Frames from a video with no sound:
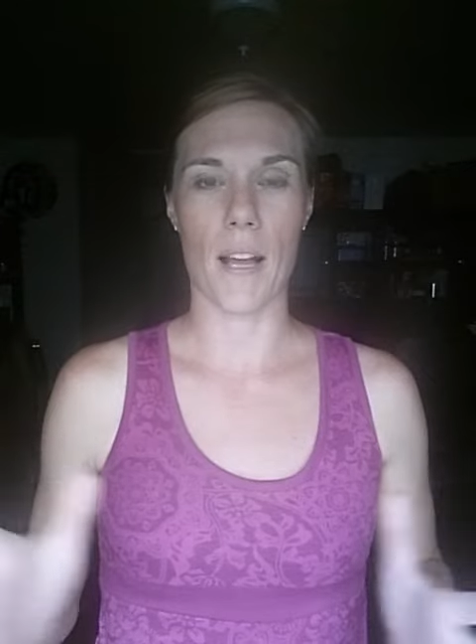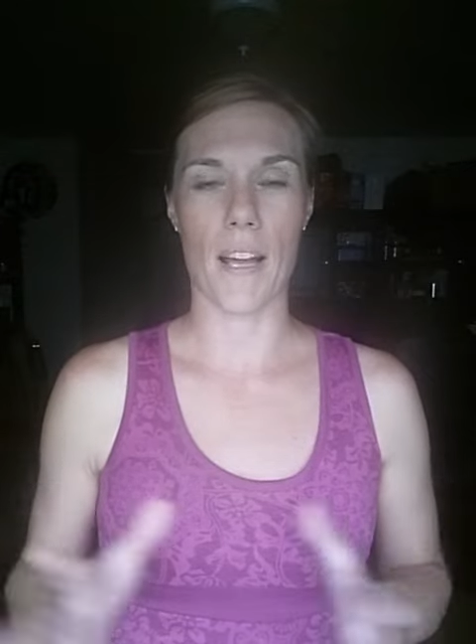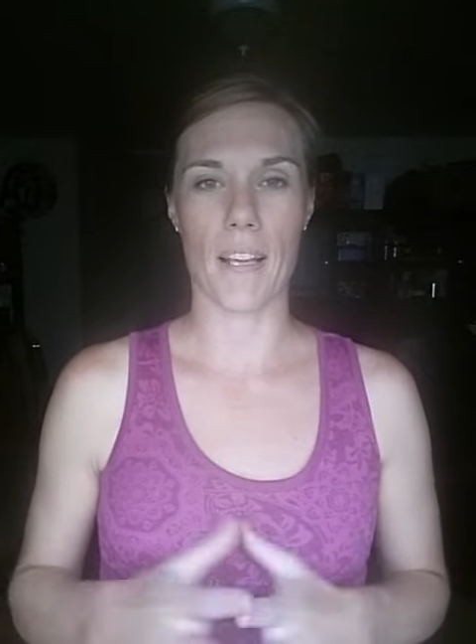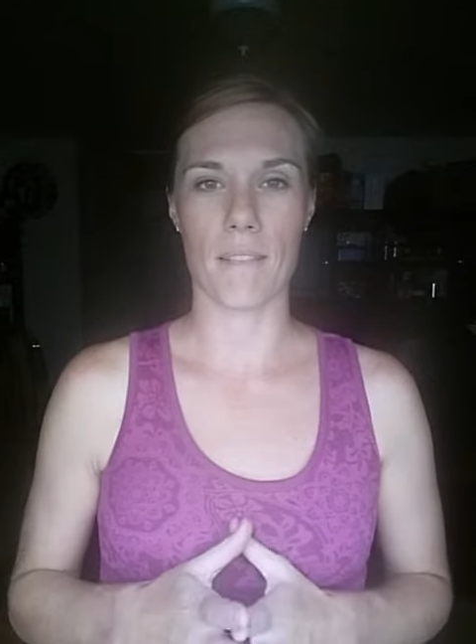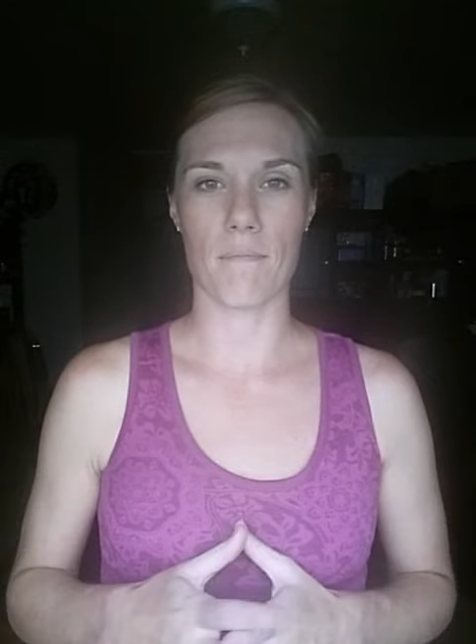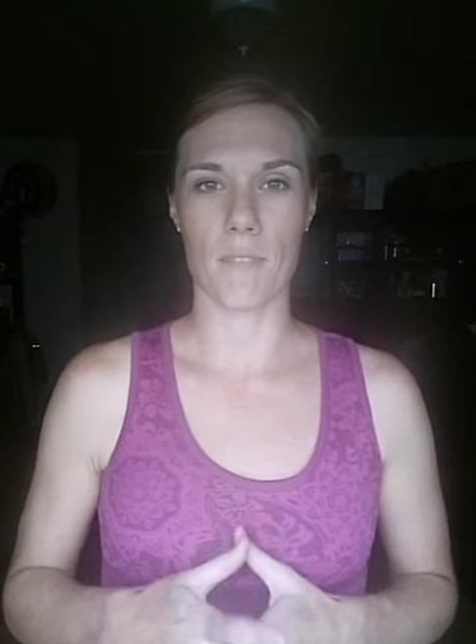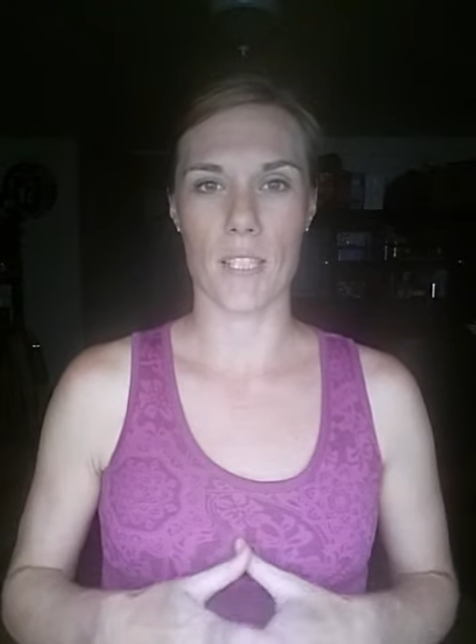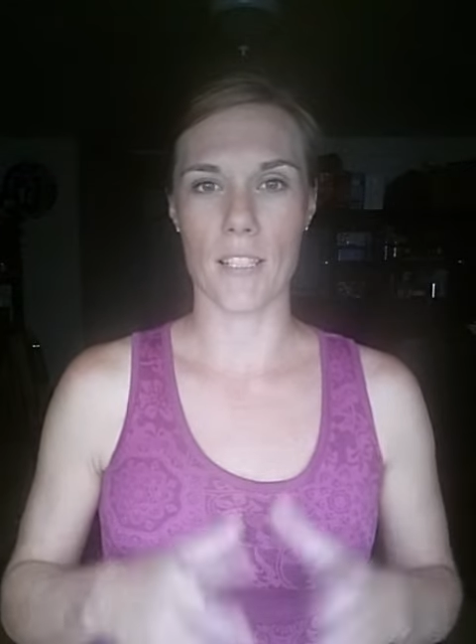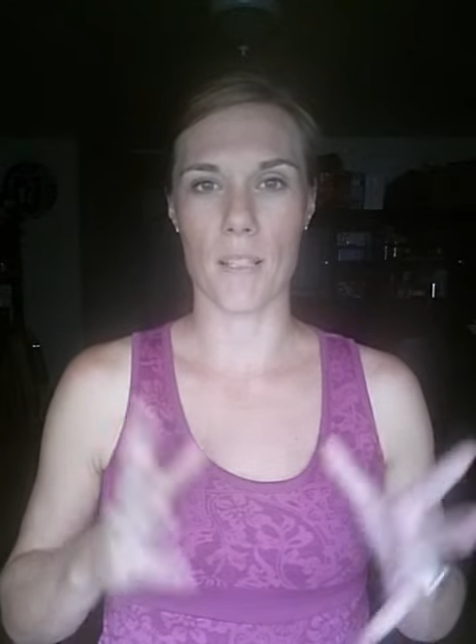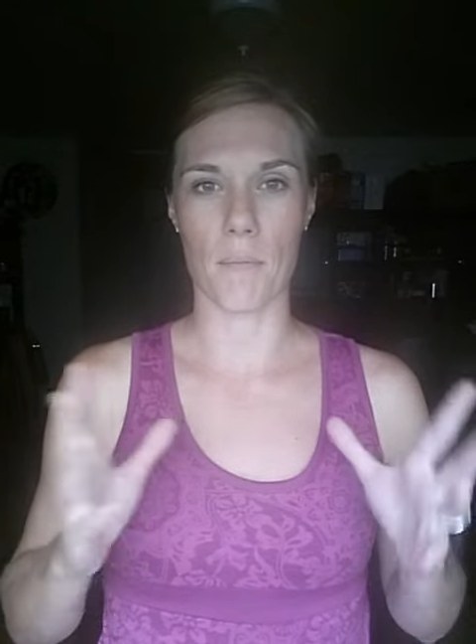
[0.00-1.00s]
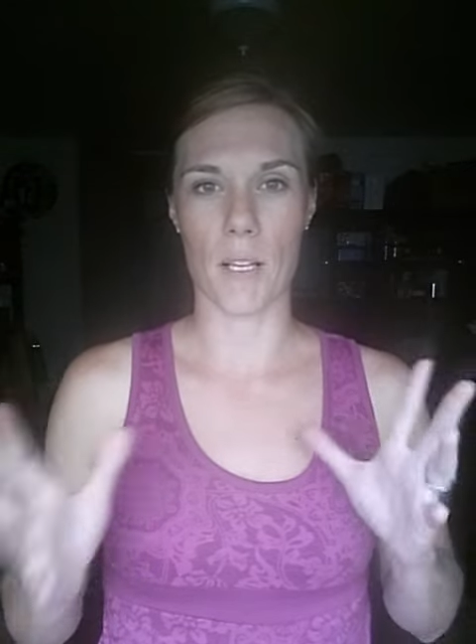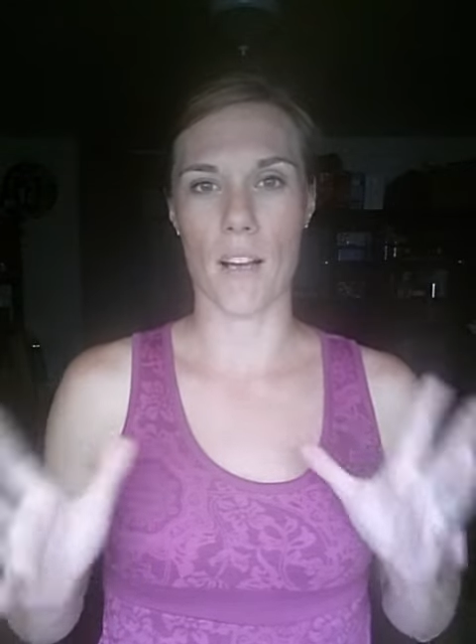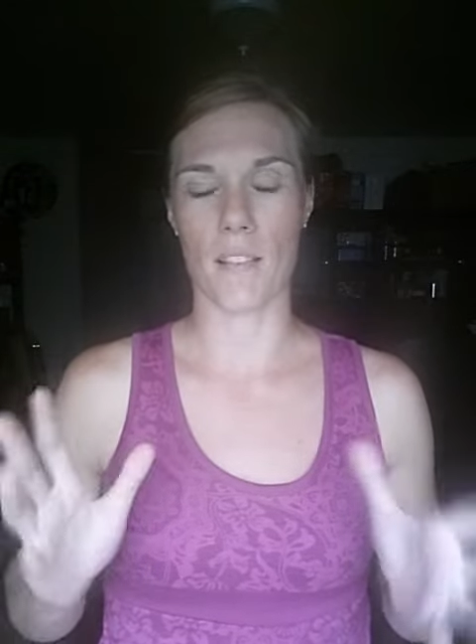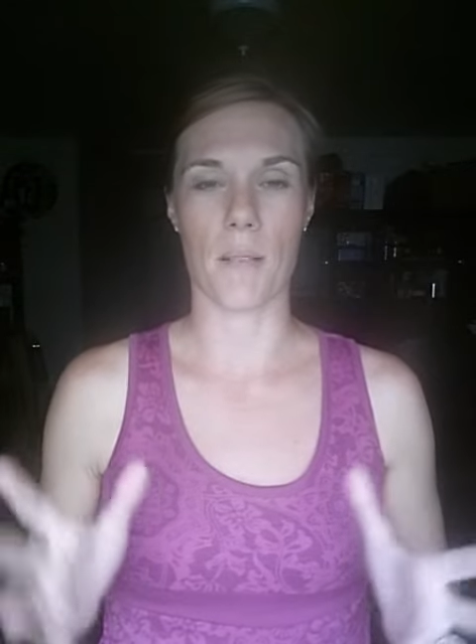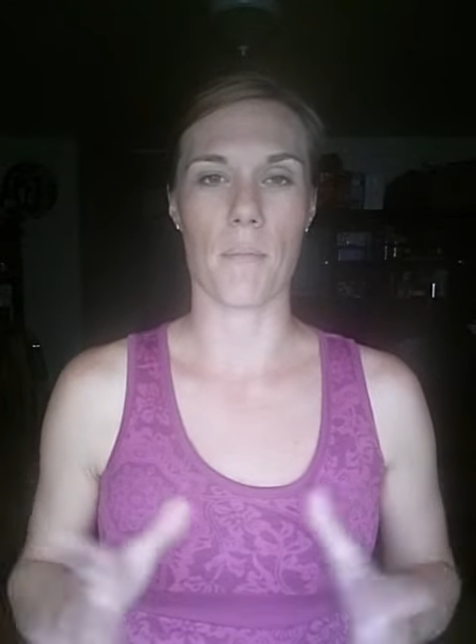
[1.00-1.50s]
I did something
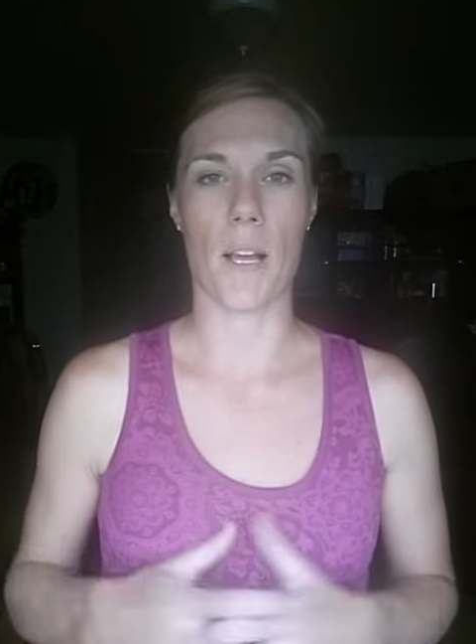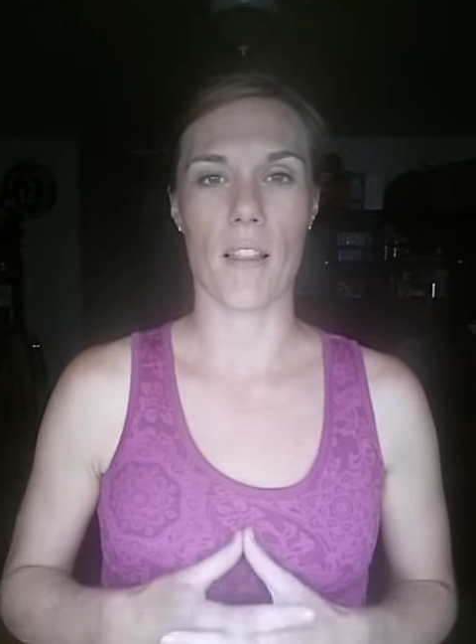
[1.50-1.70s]
awesome.